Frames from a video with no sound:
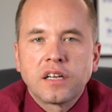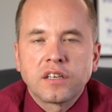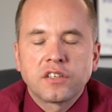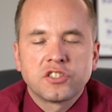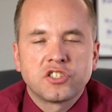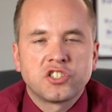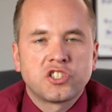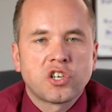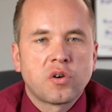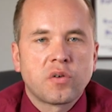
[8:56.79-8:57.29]

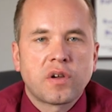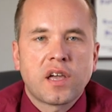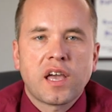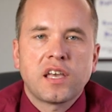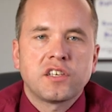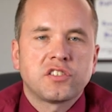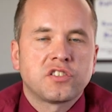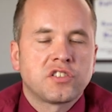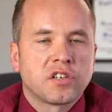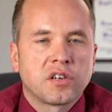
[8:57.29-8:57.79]
to
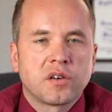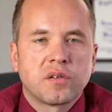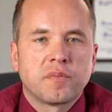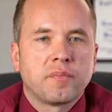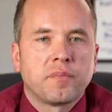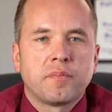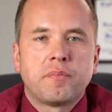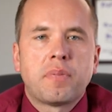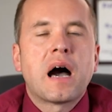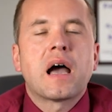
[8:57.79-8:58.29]
showcase your
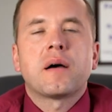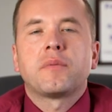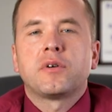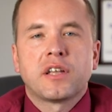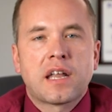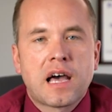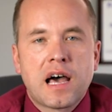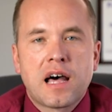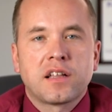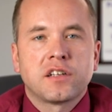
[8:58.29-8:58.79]
Bible
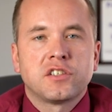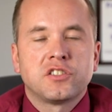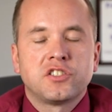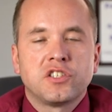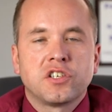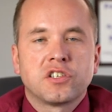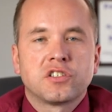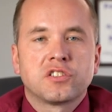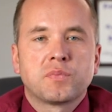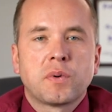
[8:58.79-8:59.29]
knowledge.
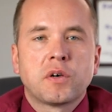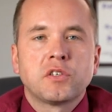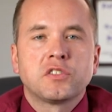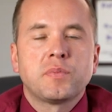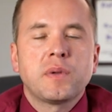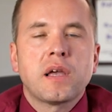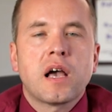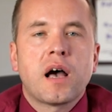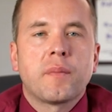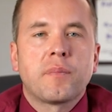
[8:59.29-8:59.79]
You're supposed
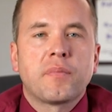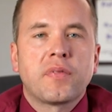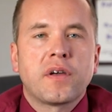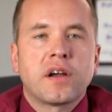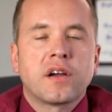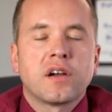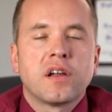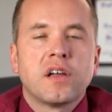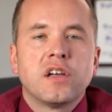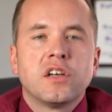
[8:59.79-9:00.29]
to be up
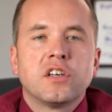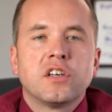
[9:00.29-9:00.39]
there